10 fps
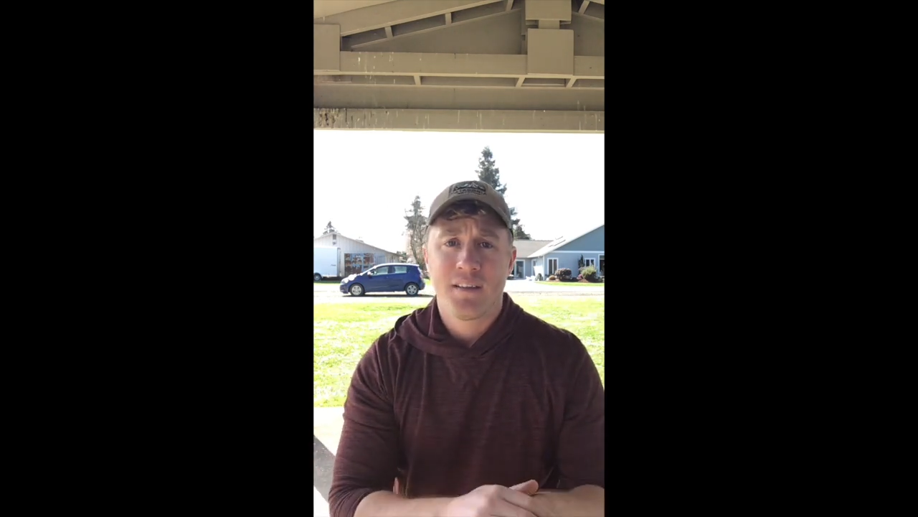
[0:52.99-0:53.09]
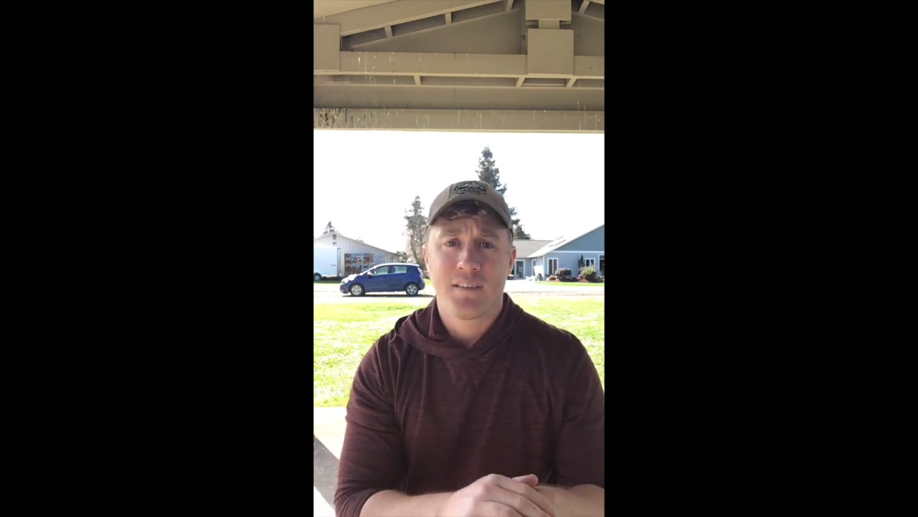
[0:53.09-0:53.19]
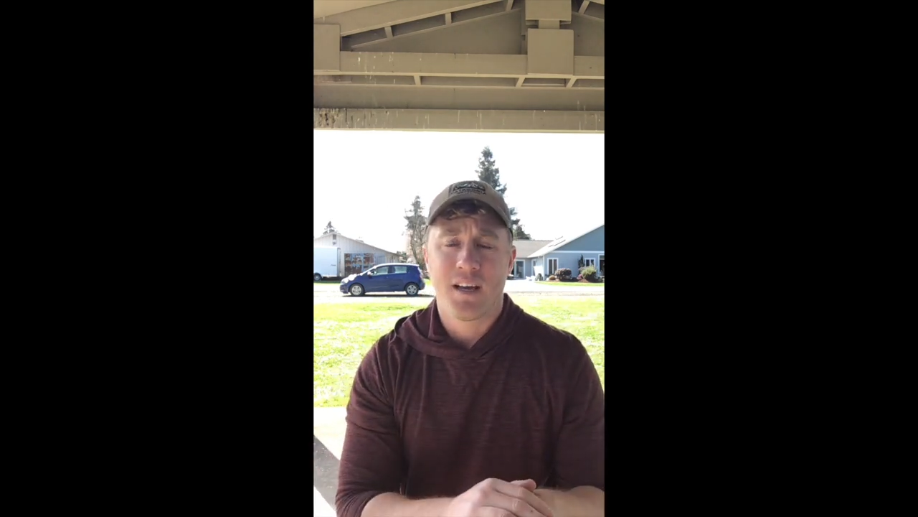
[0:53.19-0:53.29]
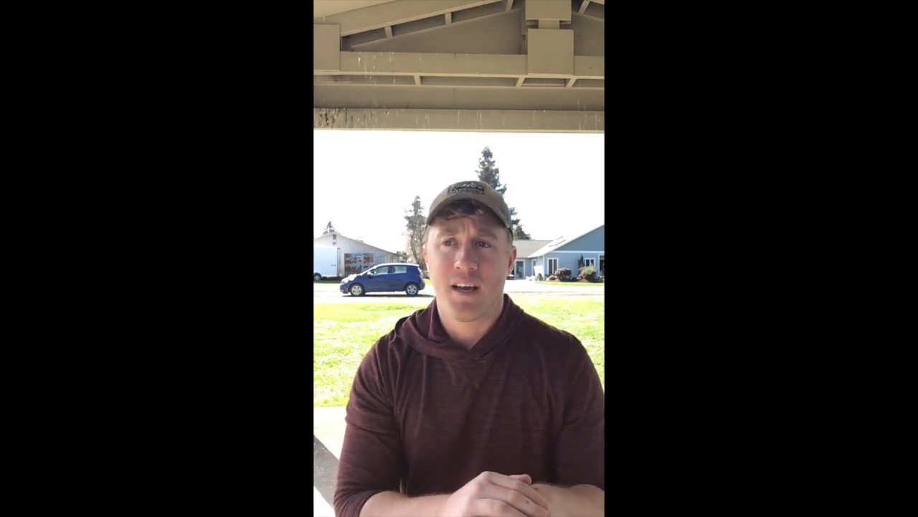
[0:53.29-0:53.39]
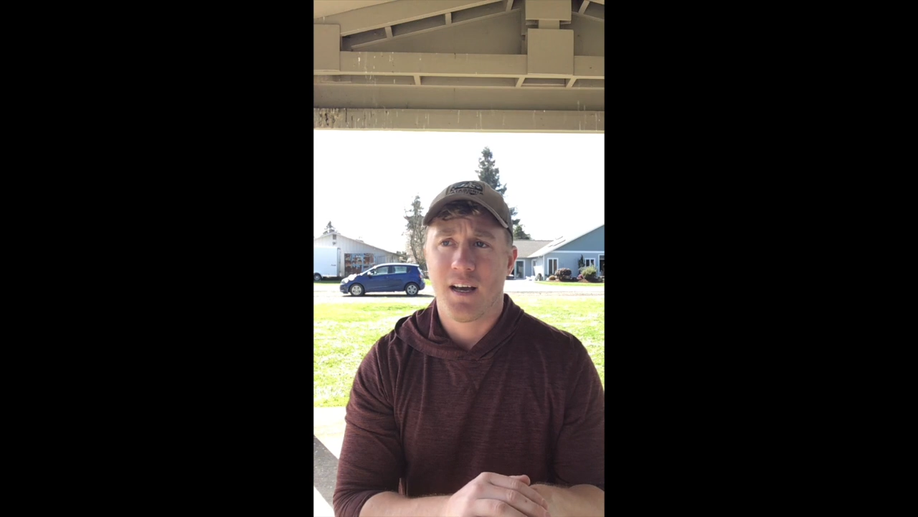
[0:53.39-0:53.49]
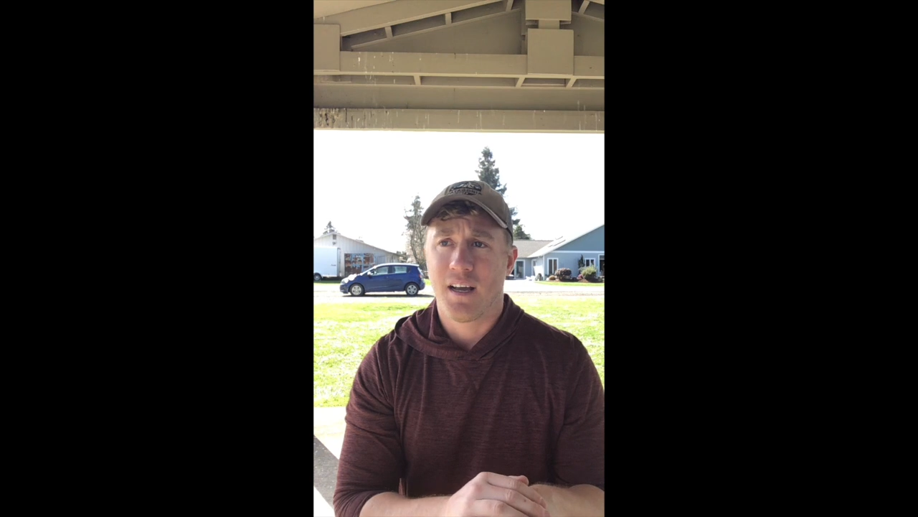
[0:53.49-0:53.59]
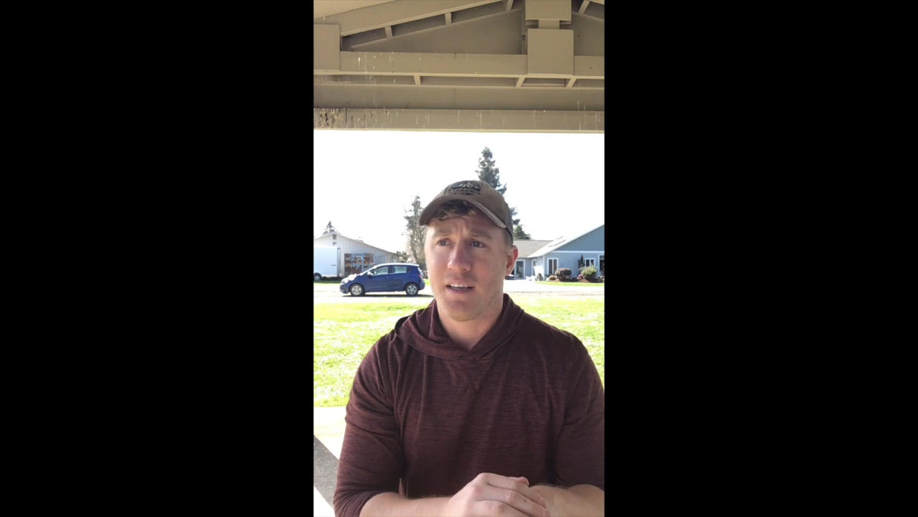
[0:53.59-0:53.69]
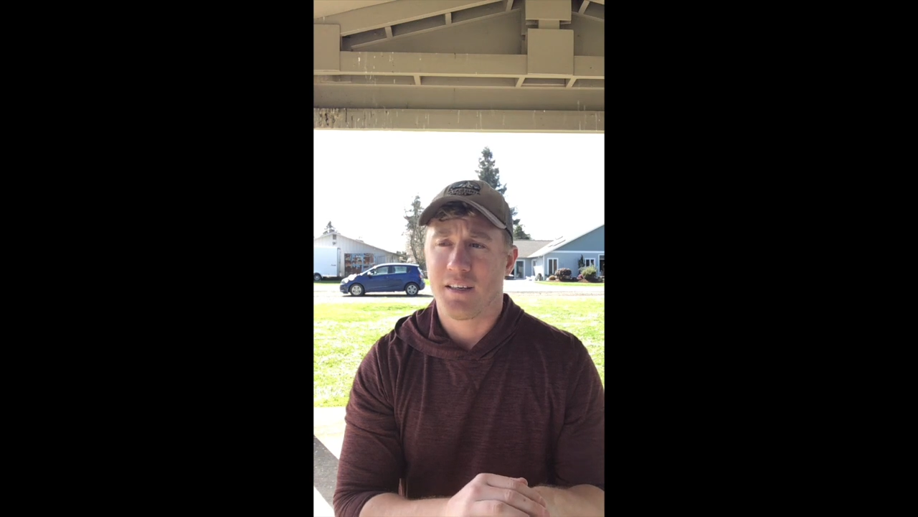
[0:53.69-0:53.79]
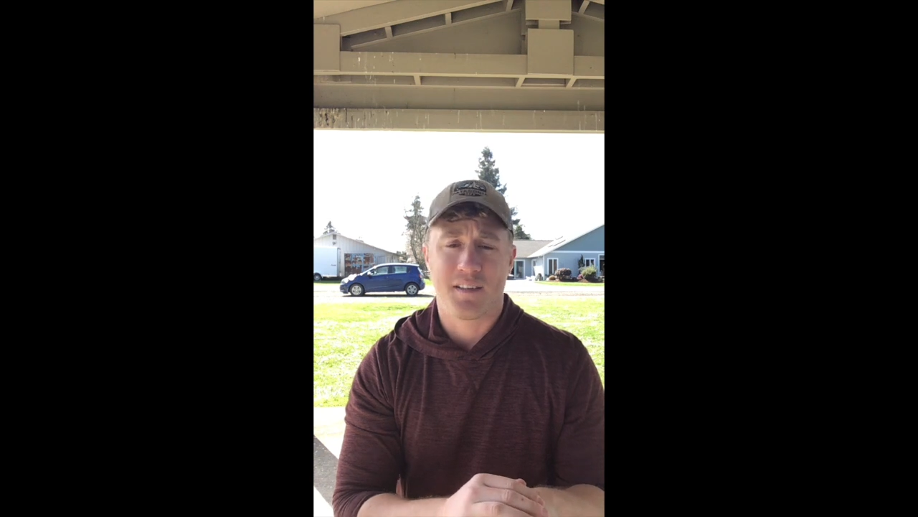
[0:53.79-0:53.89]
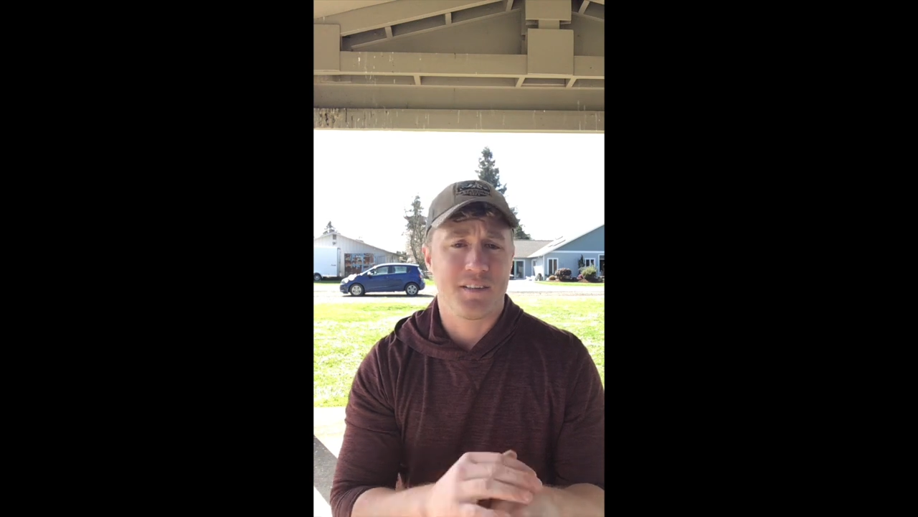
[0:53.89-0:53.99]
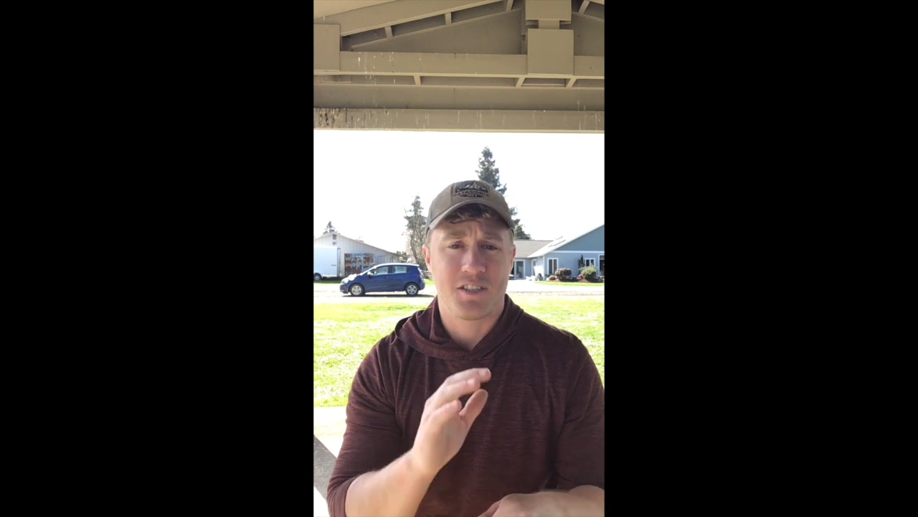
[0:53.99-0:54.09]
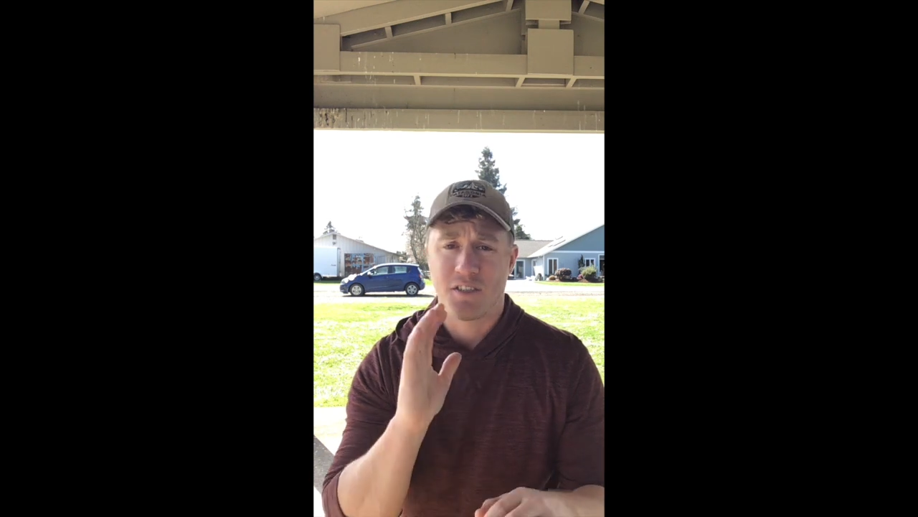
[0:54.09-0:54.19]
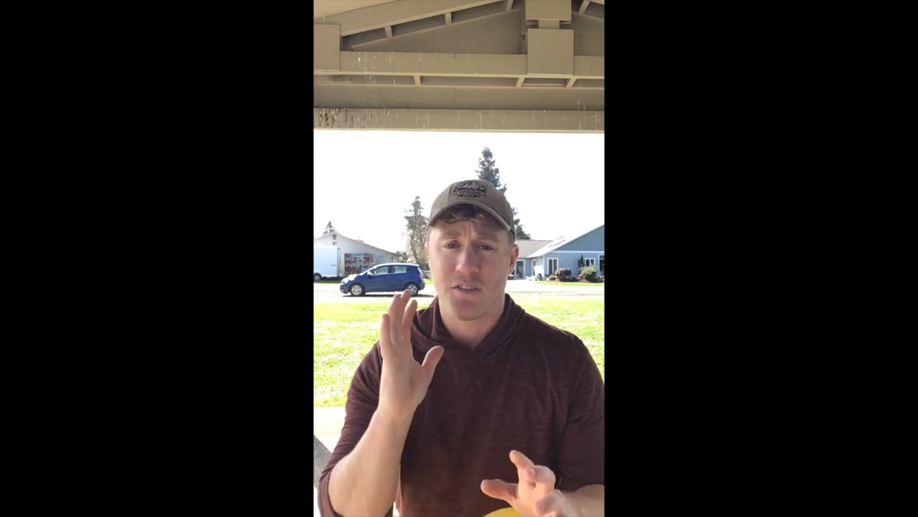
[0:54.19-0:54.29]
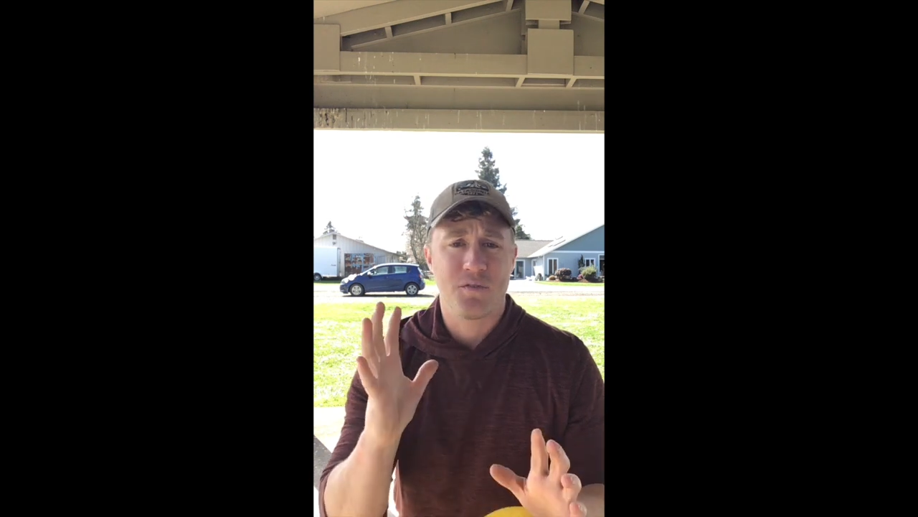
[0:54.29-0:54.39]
because it's just